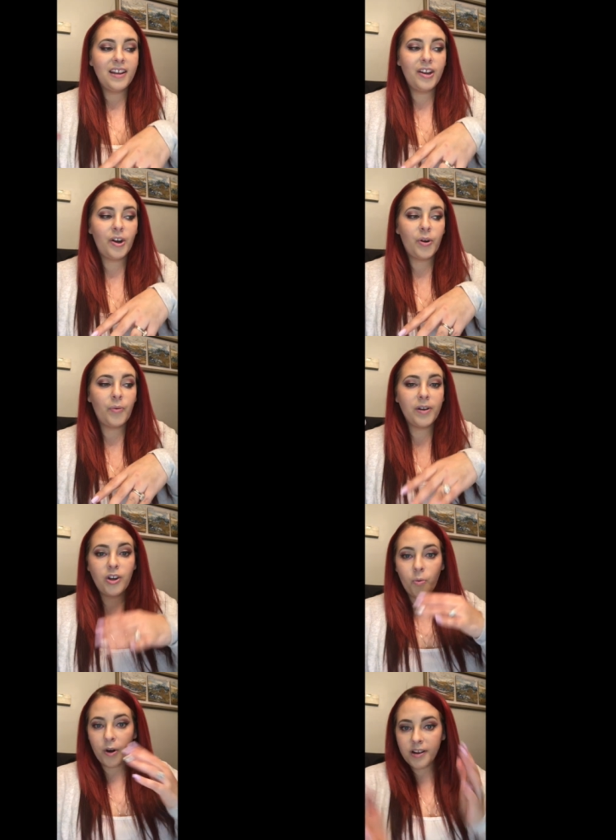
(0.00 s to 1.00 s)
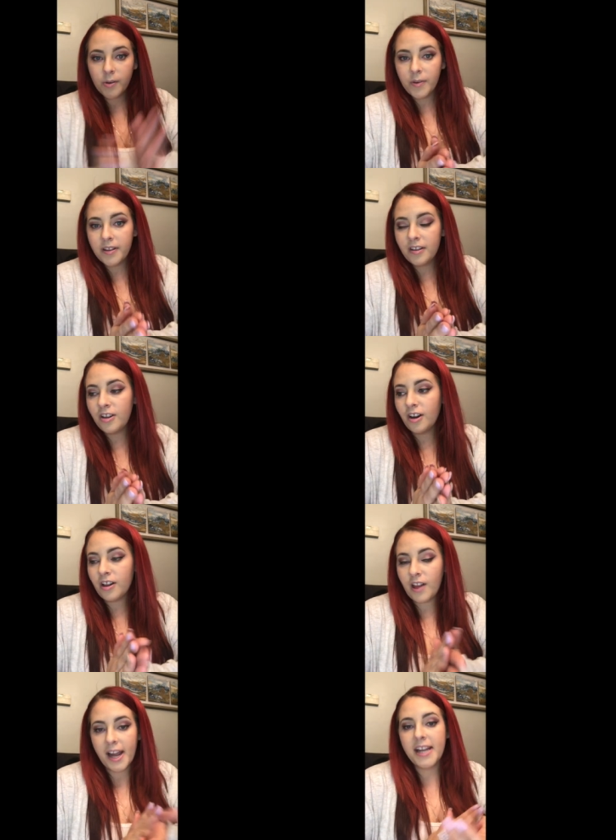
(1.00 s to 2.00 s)
you know, when you're working with your
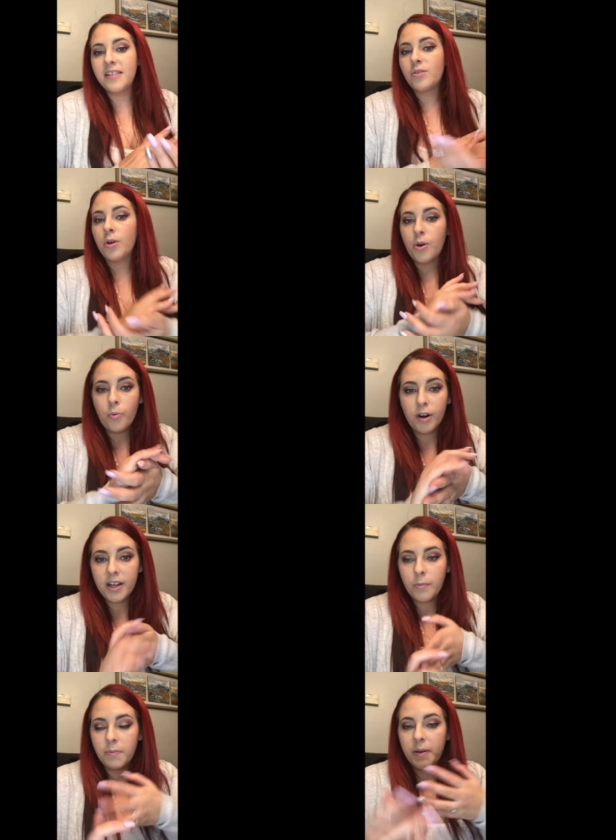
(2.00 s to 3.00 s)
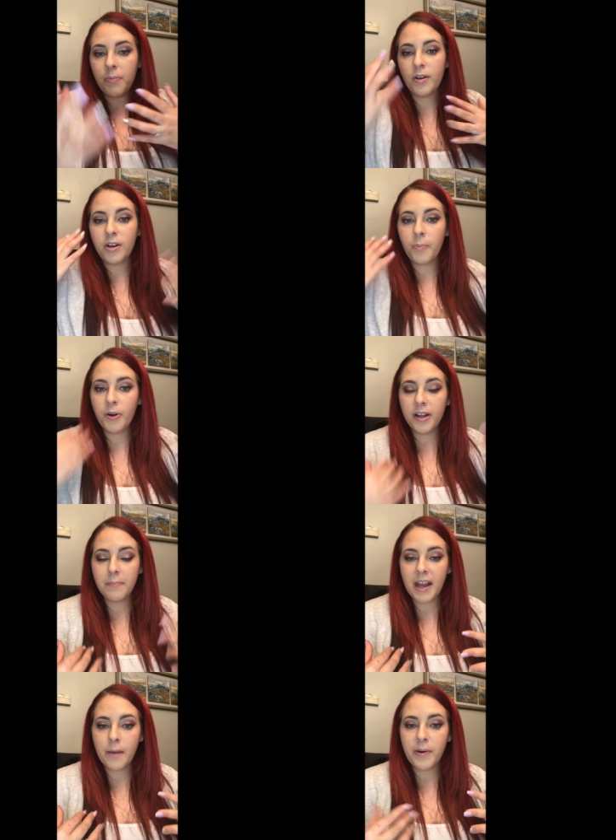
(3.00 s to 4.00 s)
clients or you're working with people and you're
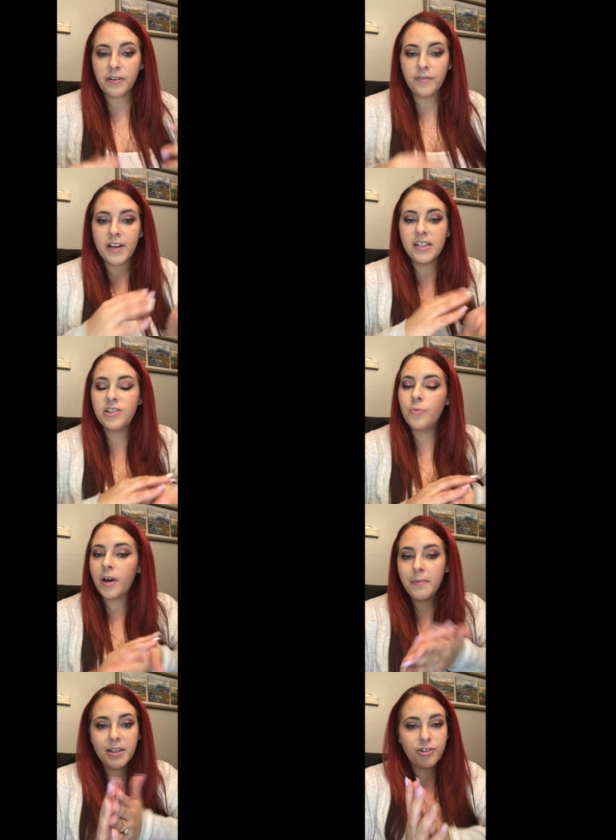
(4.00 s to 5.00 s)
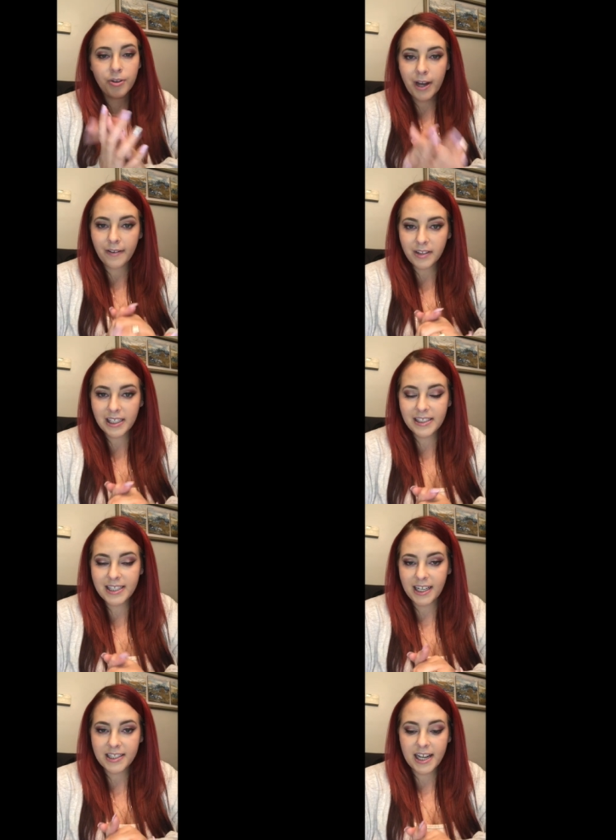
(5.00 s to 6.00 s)
putting makeup on your face, you want to make sure you have clean,
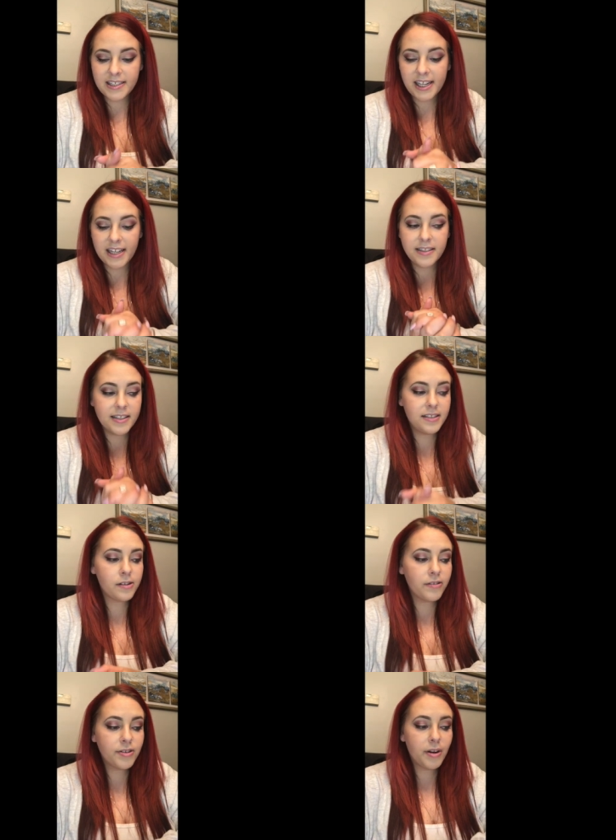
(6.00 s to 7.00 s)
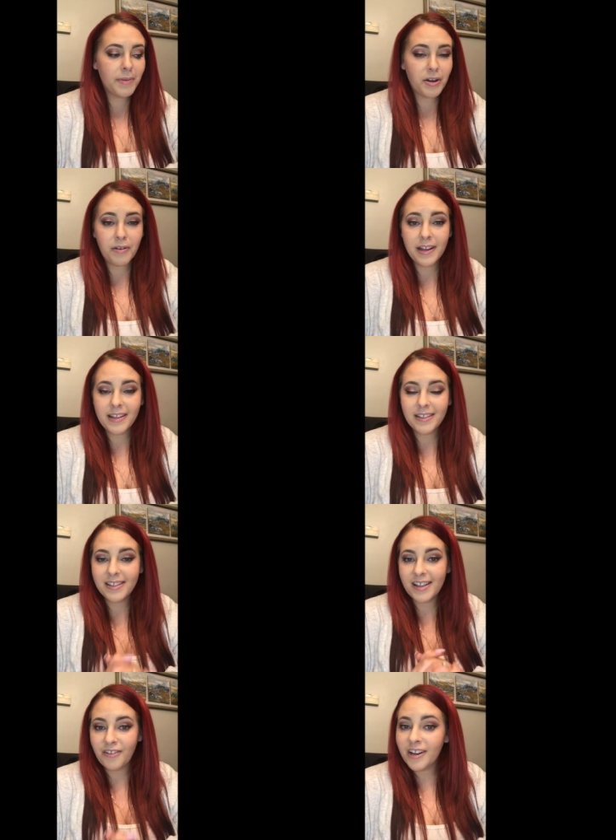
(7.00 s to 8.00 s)
sanitized hands. This is also going to be a great thing
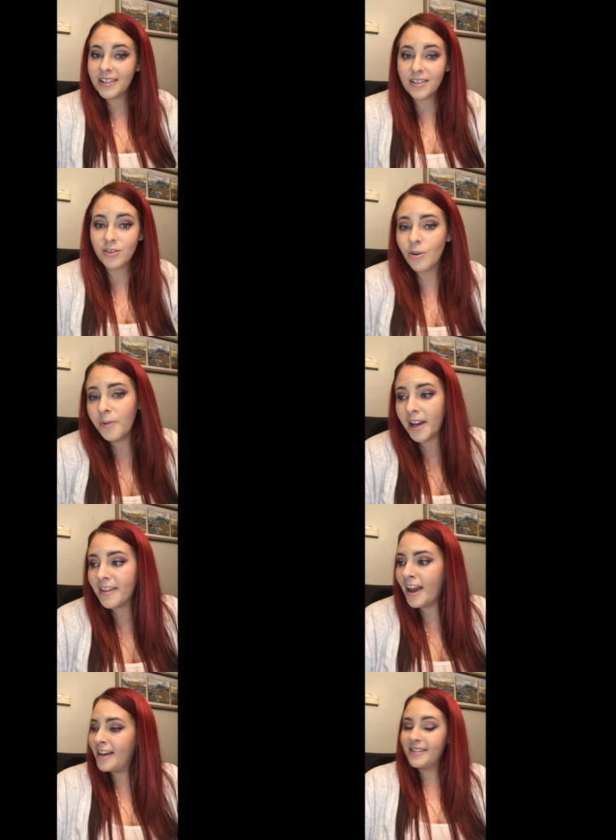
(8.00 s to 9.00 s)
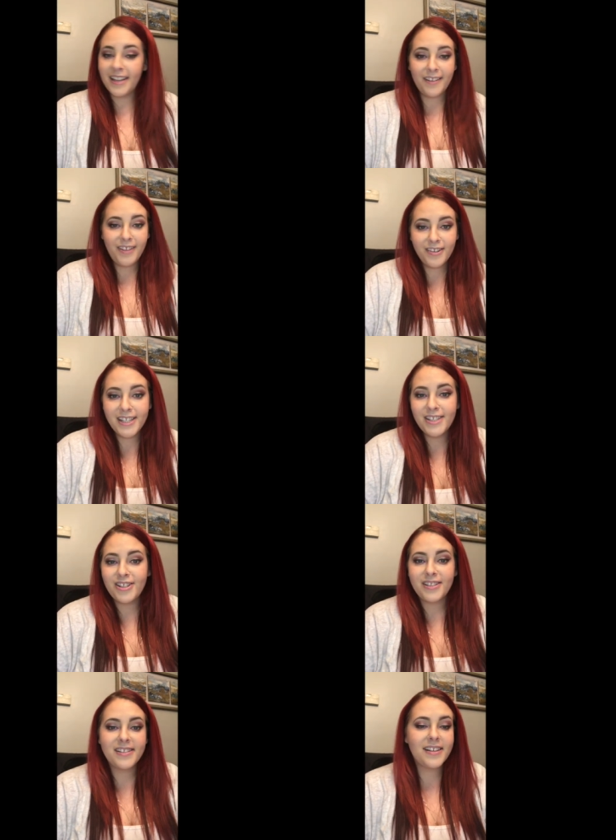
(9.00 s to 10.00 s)
to send your kids to school with, to give their
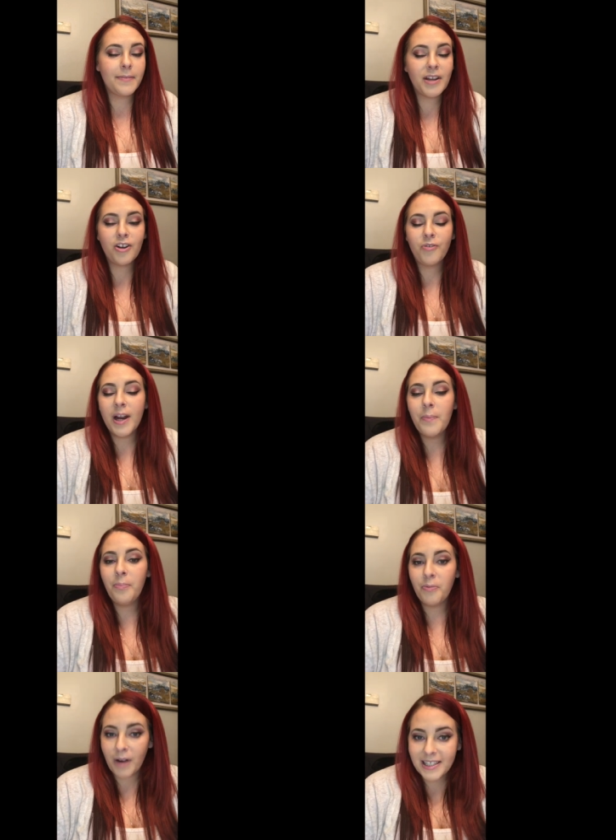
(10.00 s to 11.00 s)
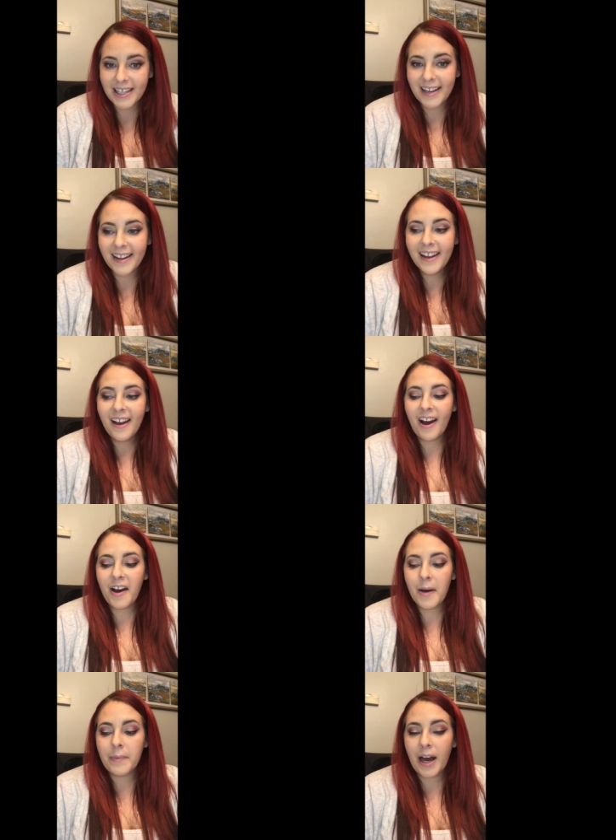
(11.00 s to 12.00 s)
teachers. It's going to be a great present.
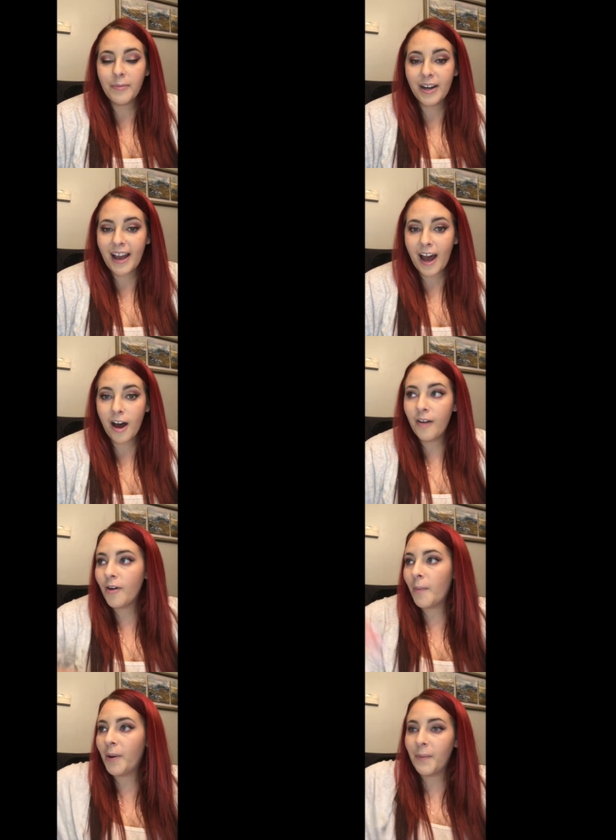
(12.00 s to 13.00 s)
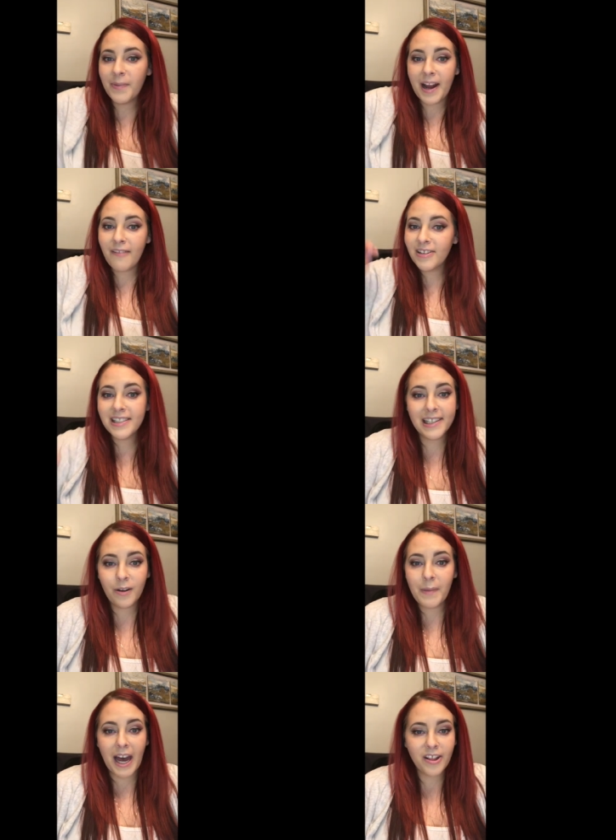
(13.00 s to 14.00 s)
Um, I'm going to have a pump in every
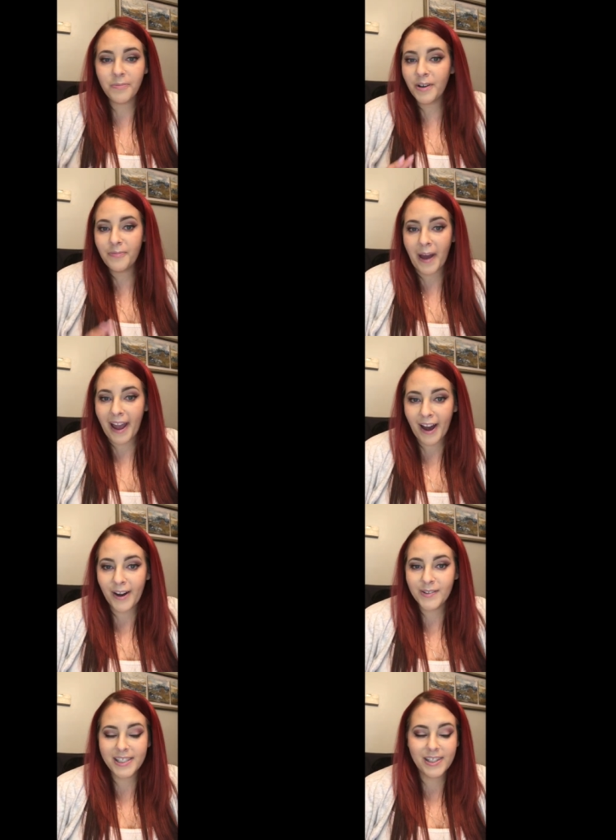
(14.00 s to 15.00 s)
single bathroom of my house.